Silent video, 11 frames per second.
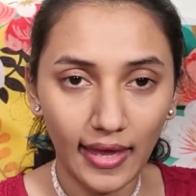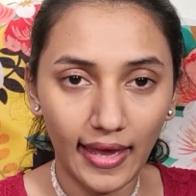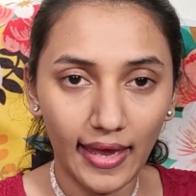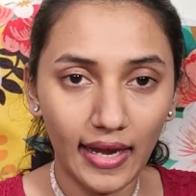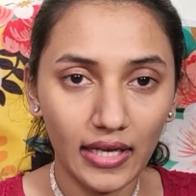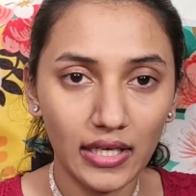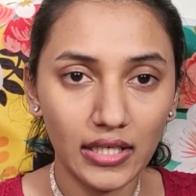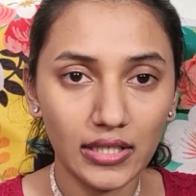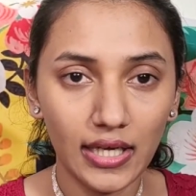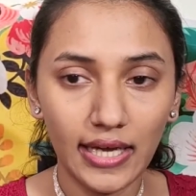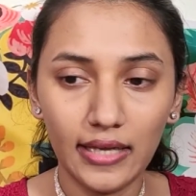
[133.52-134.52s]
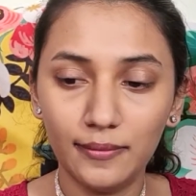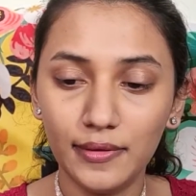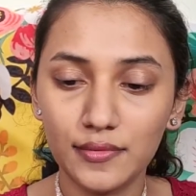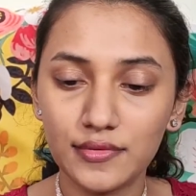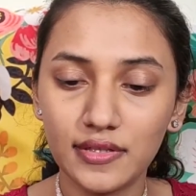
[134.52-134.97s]
and I'll be
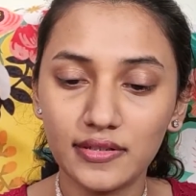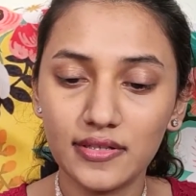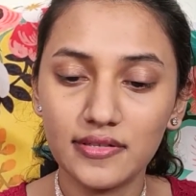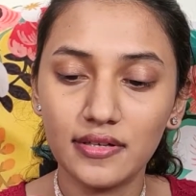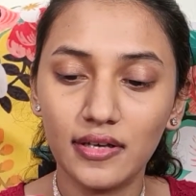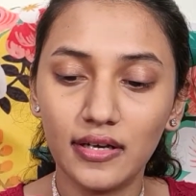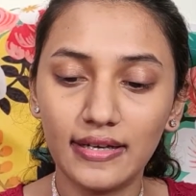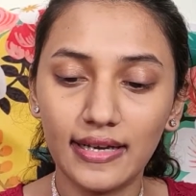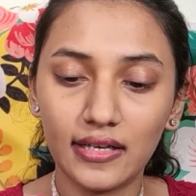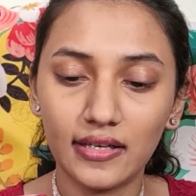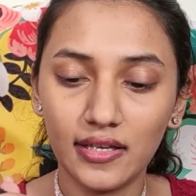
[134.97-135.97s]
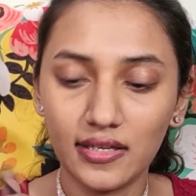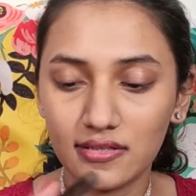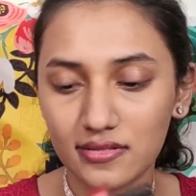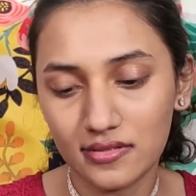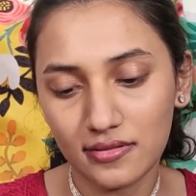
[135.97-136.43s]
using this Real
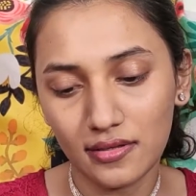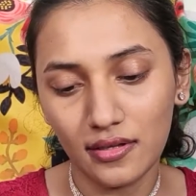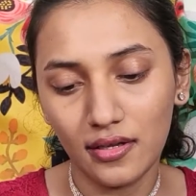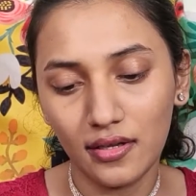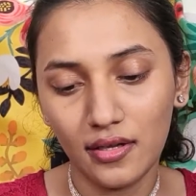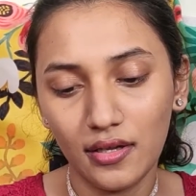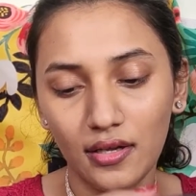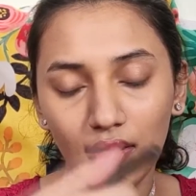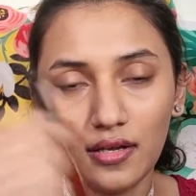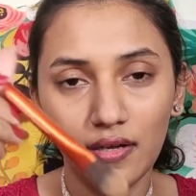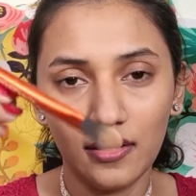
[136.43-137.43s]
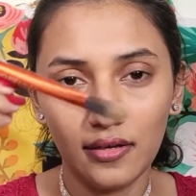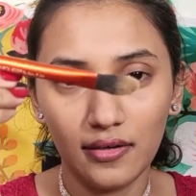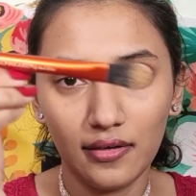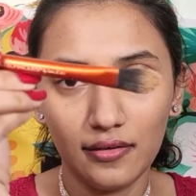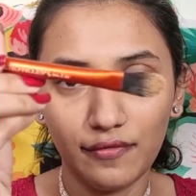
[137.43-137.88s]
Techniques
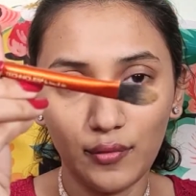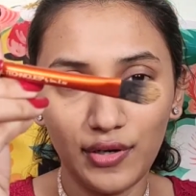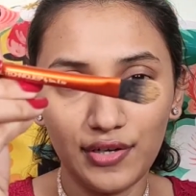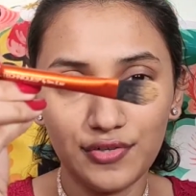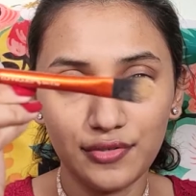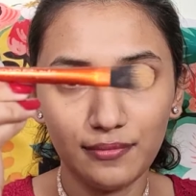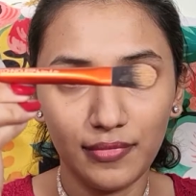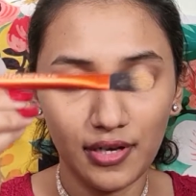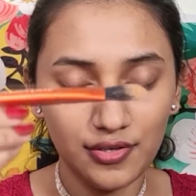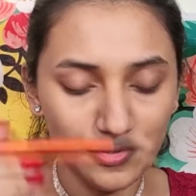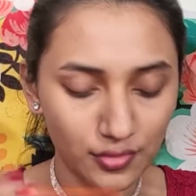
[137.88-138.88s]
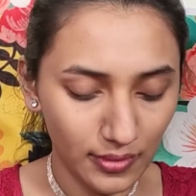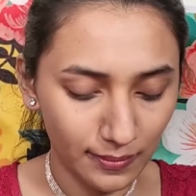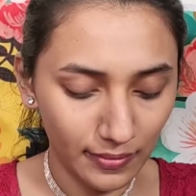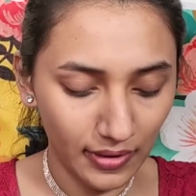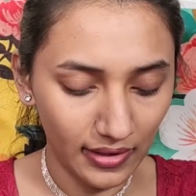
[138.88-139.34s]
foundation brush to
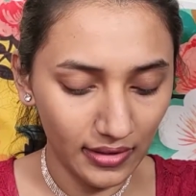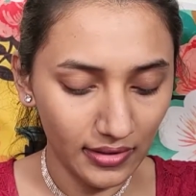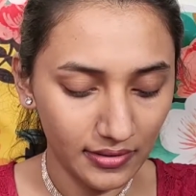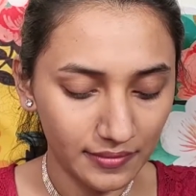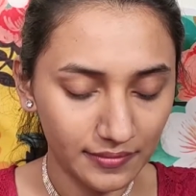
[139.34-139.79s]
apply it.